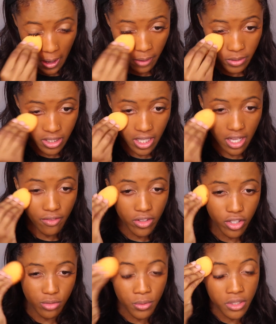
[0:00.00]
I would say
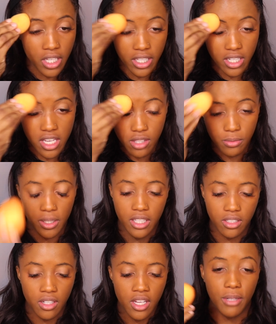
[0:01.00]
even this Real Techniques one,